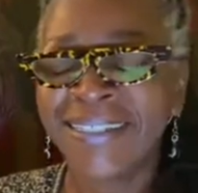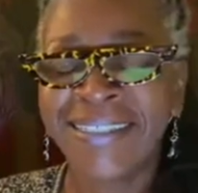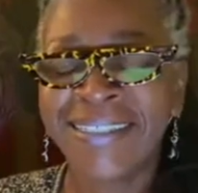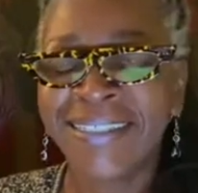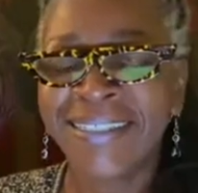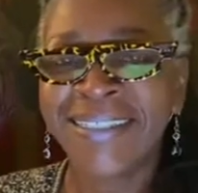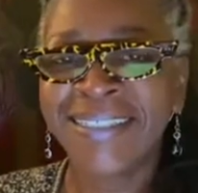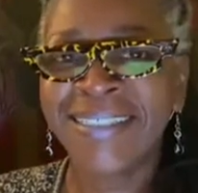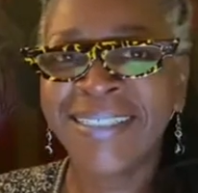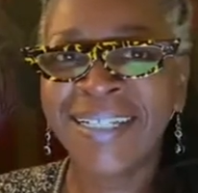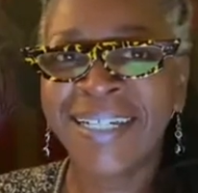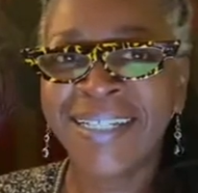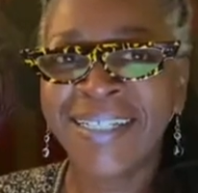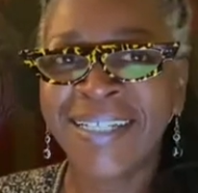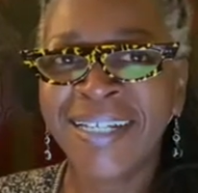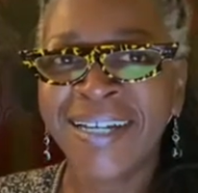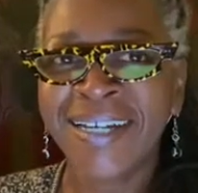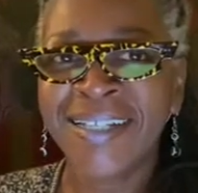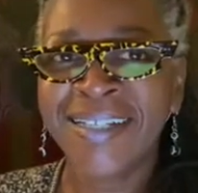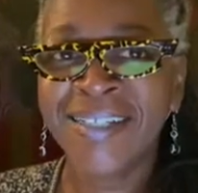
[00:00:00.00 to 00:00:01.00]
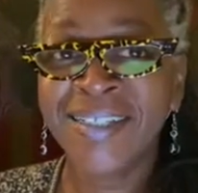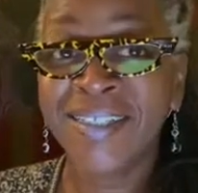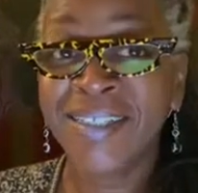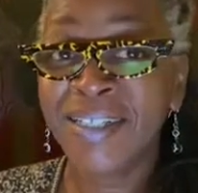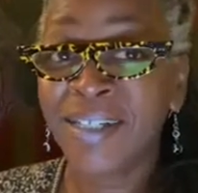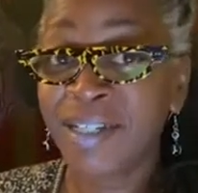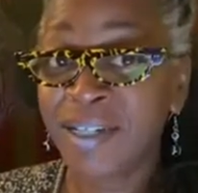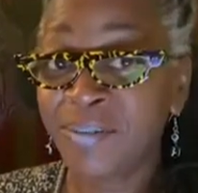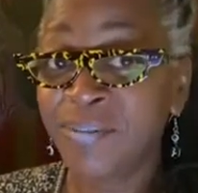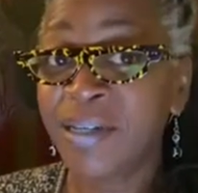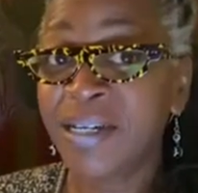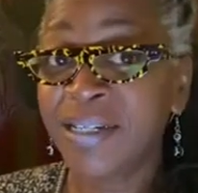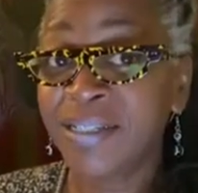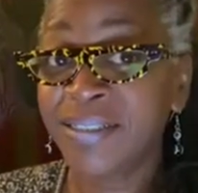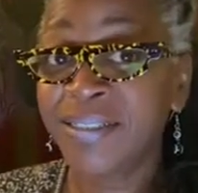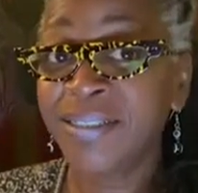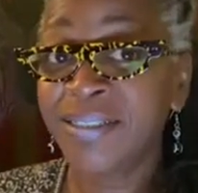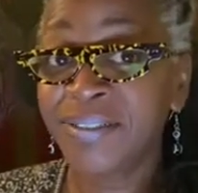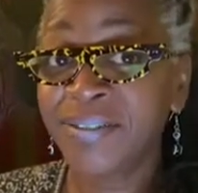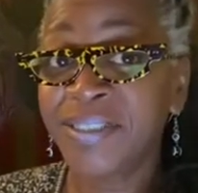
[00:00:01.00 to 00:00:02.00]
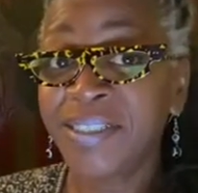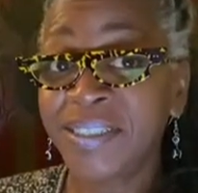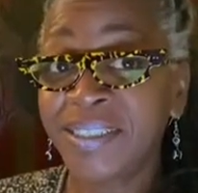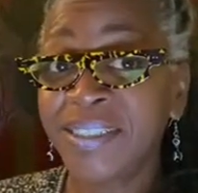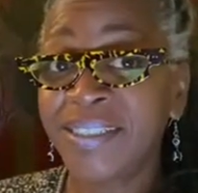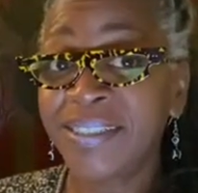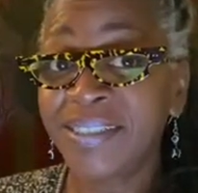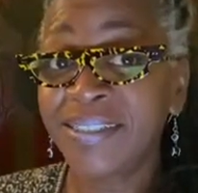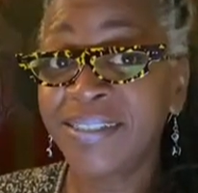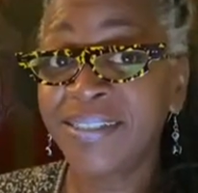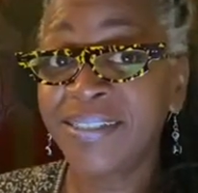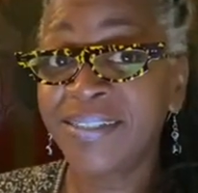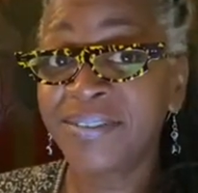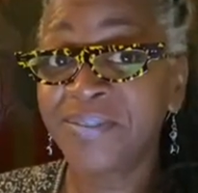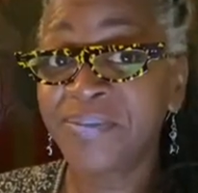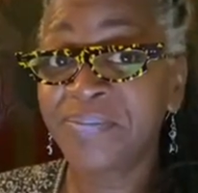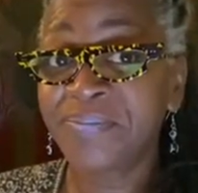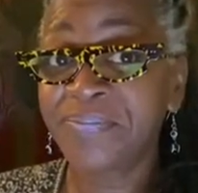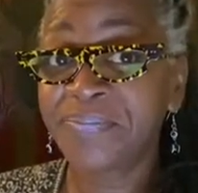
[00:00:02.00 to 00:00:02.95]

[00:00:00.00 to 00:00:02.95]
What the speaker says: This technology game got serious, didn't it?